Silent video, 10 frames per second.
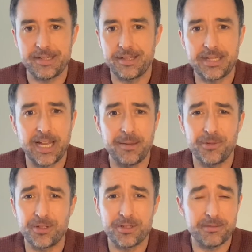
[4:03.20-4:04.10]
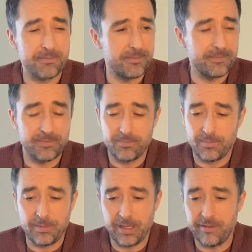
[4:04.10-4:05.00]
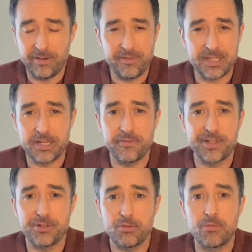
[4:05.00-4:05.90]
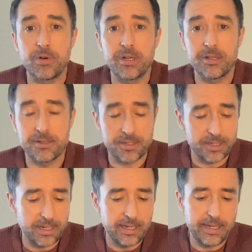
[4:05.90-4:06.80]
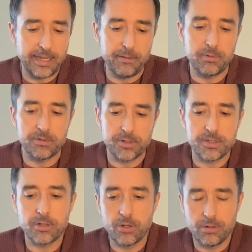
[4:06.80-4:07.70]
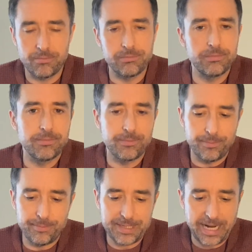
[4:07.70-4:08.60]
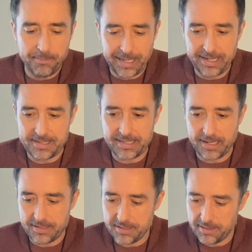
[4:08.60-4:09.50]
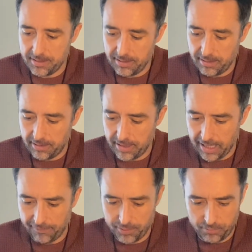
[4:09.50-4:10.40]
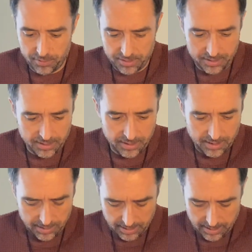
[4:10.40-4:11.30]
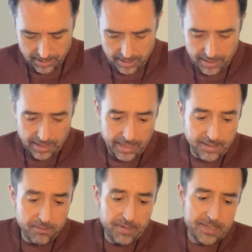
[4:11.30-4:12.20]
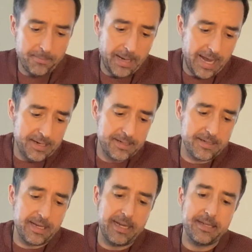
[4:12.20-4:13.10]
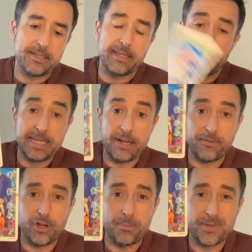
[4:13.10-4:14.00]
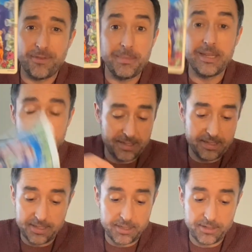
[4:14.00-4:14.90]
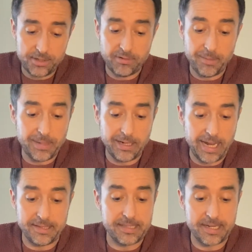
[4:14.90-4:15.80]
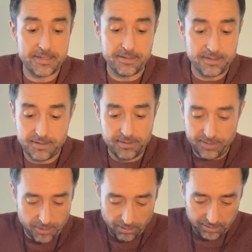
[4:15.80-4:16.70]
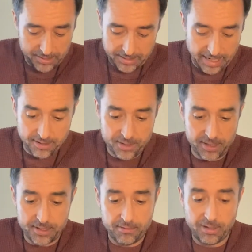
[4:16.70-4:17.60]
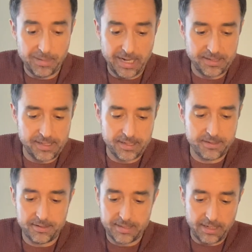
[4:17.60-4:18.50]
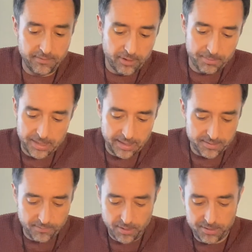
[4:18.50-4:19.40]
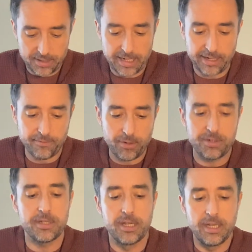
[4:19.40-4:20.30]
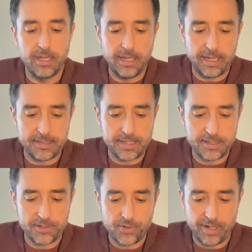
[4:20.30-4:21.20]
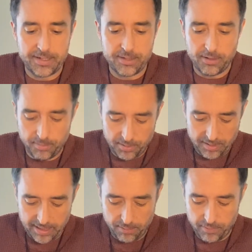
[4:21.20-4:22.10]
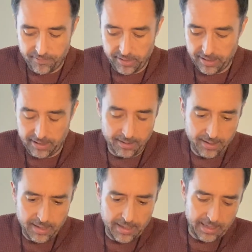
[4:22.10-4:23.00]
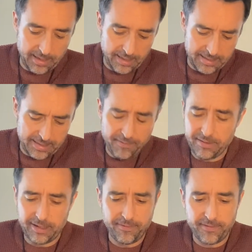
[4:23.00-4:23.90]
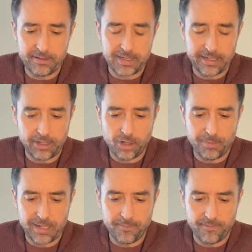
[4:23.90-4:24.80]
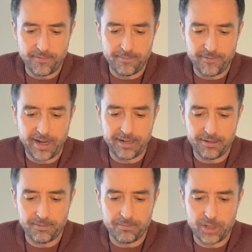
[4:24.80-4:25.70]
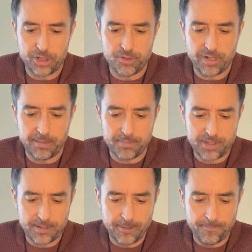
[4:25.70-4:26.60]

at the time, just even if it's individual words, it will just start making sense afterwards. In the recent past is the Ten of Cups. For me, this is screaming ancestors. All this energy is screaming ancestors. Ten of Cups, Eight of Wands, Nine of Wands. Ancestors trying to communicate with you here. It definitely feels like you're coming in via your dreams.